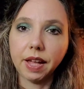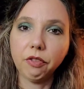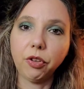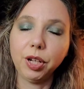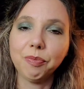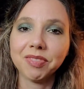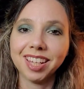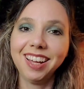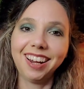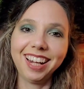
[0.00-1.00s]
that for you.
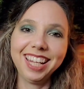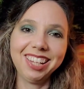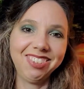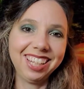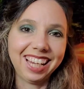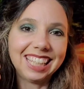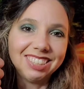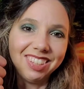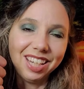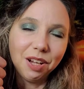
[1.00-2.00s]
All right. If you like this
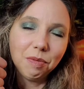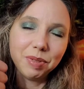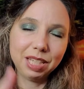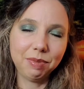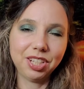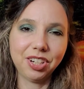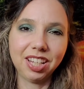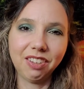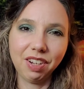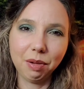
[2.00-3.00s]
video, please be sure to
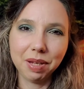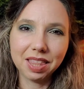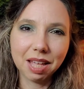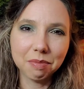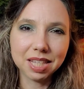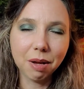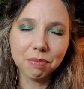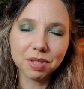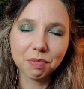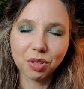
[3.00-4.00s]
give it a big thumbs up.
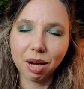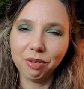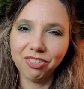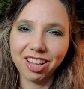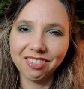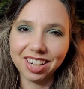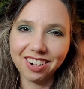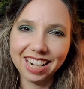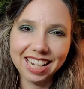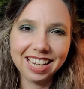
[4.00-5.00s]
Subscribe if you haven't
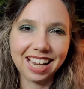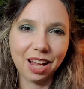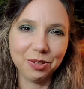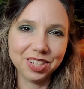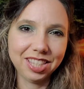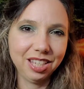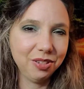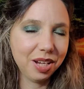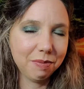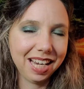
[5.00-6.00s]
already. And I will see you
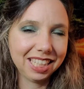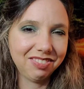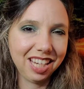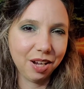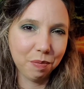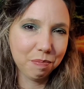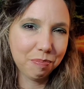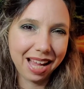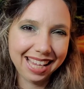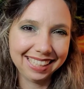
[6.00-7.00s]
in my next video.
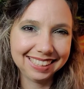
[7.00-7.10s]
Bye.